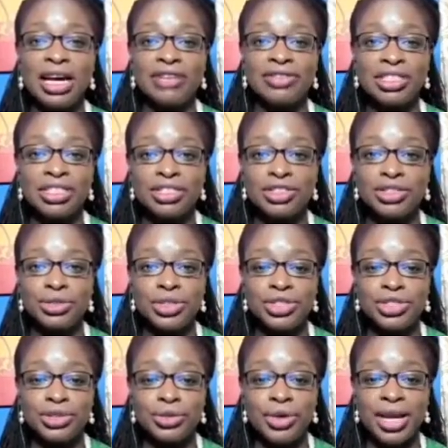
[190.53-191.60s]
have a
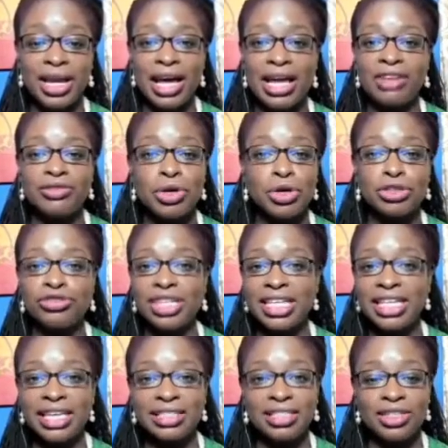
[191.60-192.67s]
situation where I have
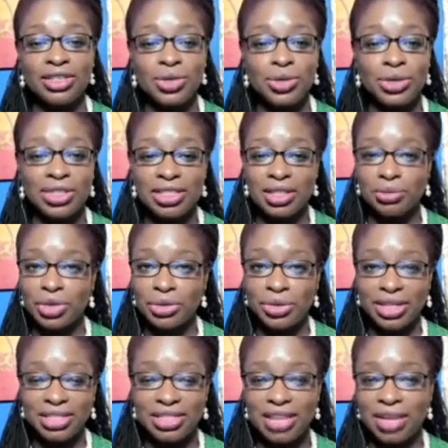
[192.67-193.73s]
already getting calls
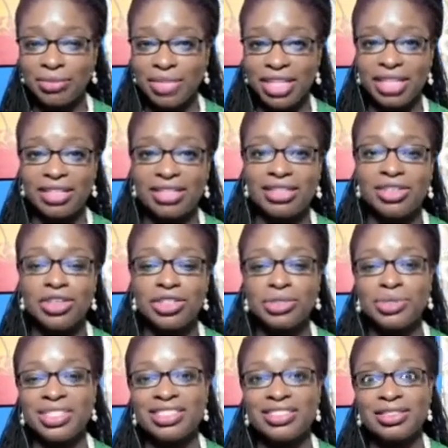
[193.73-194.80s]
about what is happening in the
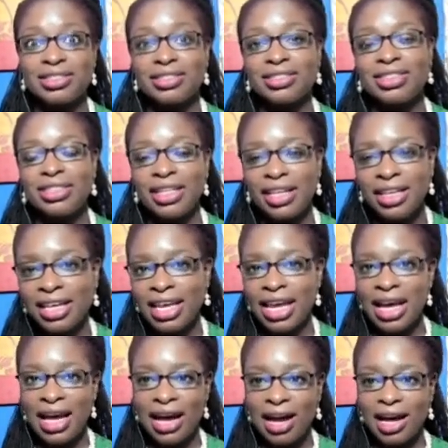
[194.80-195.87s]
hospitals today.
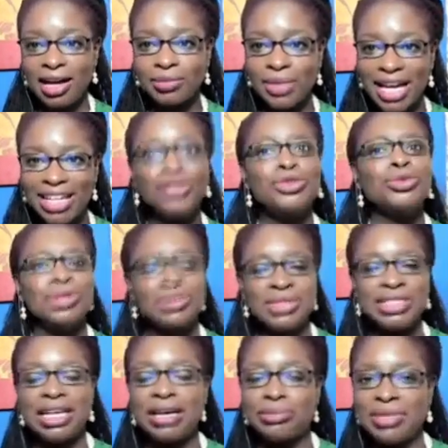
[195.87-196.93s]
I knew what
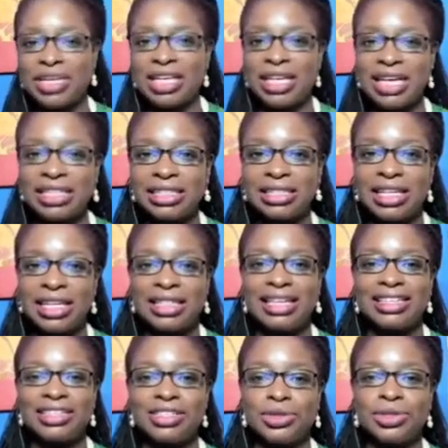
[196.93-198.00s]
was happening, and
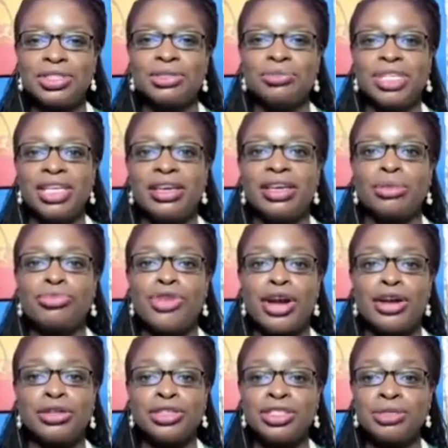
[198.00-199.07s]
that is going to be a
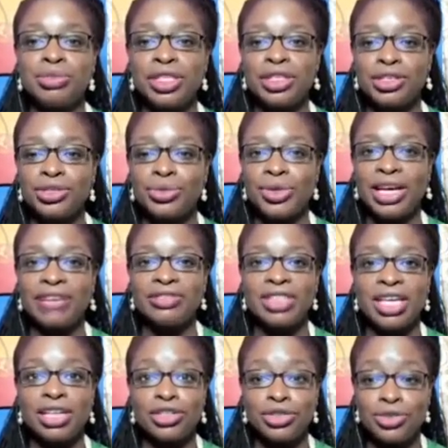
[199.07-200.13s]
priority because we have
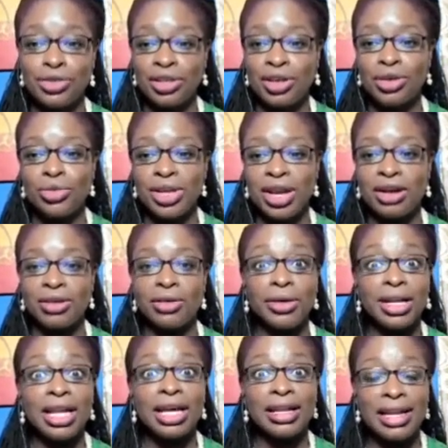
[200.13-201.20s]
to ensure that we are
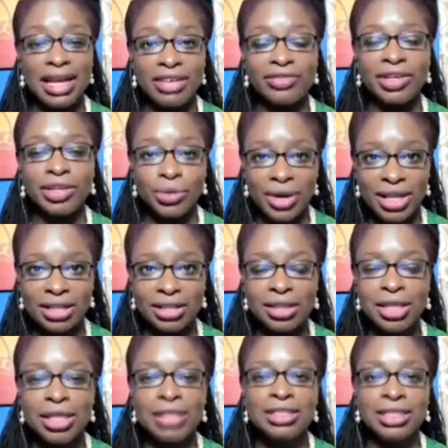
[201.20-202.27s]
all alive and
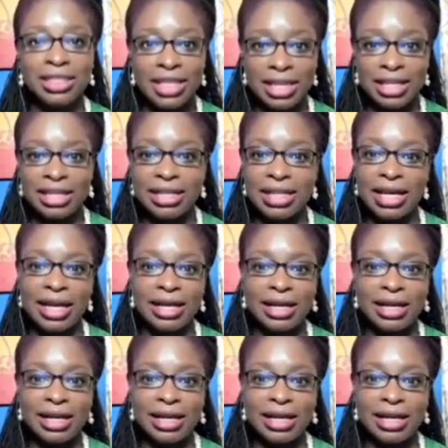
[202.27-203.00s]
well to then